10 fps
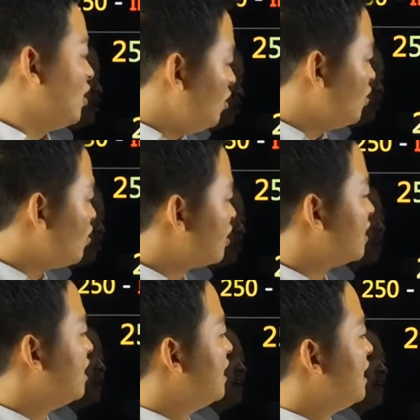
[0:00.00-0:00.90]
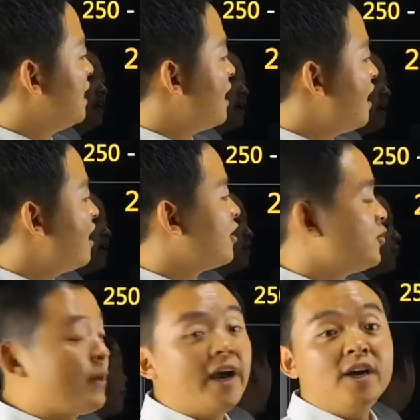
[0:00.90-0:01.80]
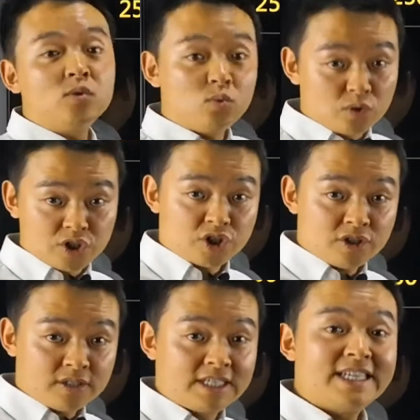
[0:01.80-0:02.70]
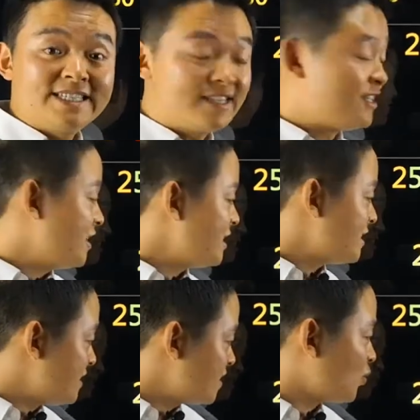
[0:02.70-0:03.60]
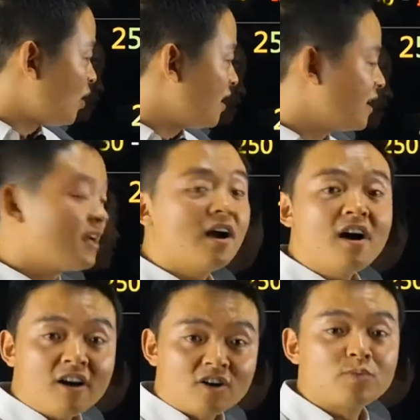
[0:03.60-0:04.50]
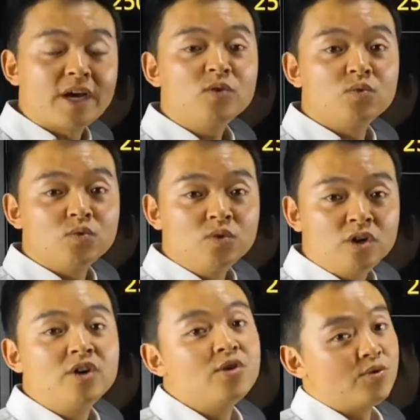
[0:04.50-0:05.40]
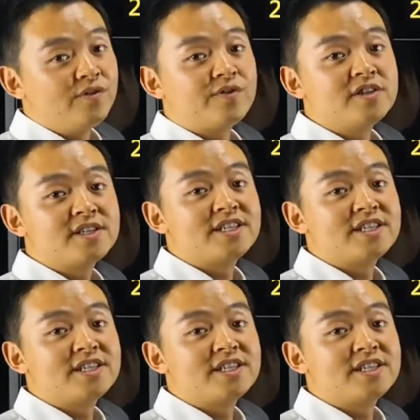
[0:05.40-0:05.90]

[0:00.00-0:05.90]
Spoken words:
or 250. It's just this one. 250 refers